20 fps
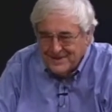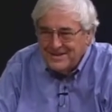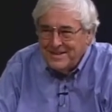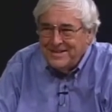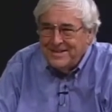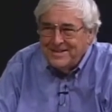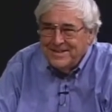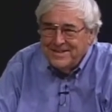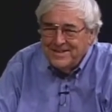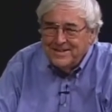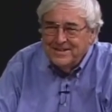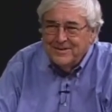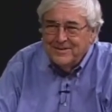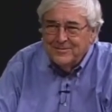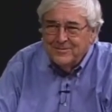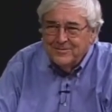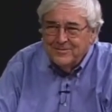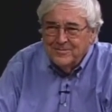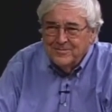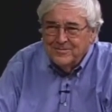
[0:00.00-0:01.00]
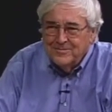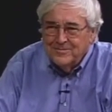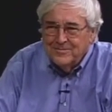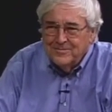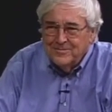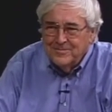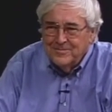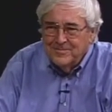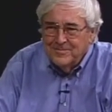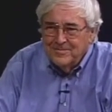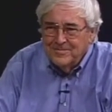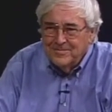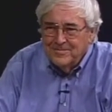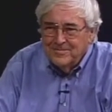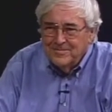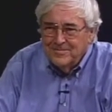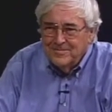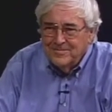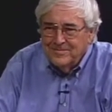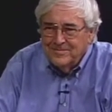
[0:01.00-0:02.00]
Um,
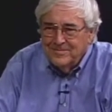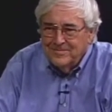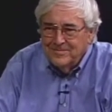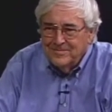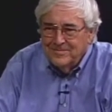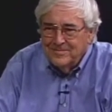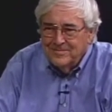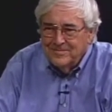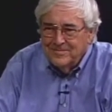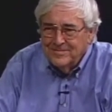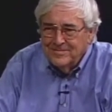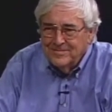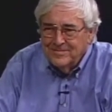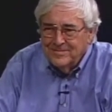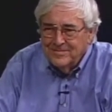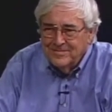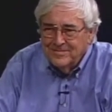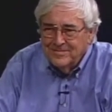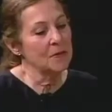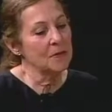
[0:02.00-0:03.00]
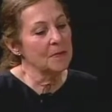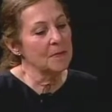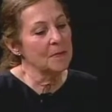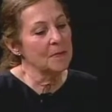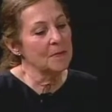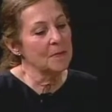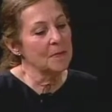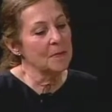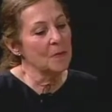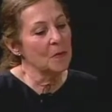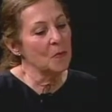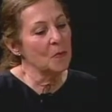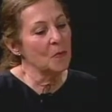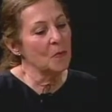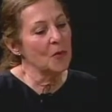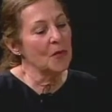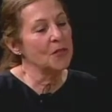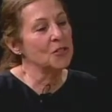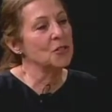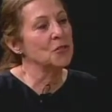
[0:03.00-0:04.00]
your background,
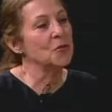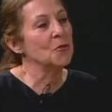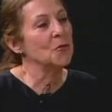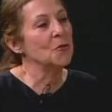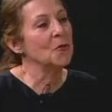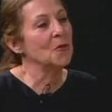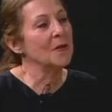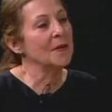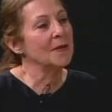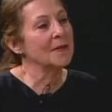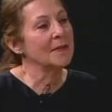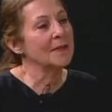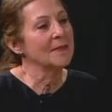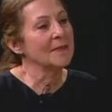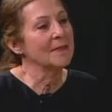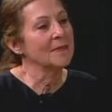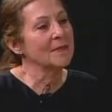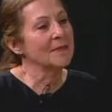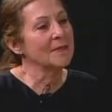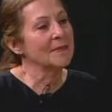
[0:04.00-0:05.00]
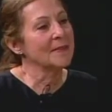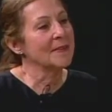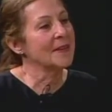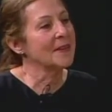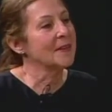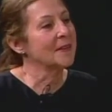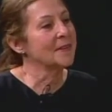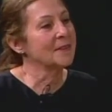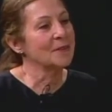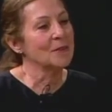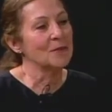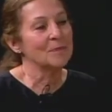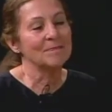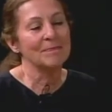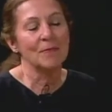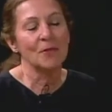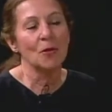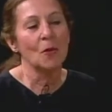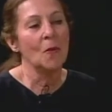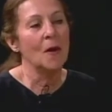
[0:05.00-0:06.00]
where did you uh,
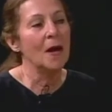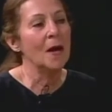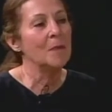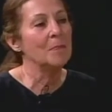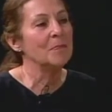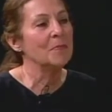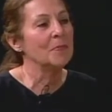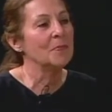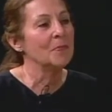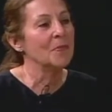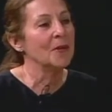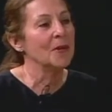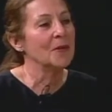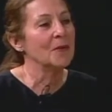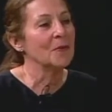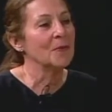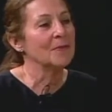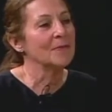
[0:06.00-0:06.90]
grow up? Where?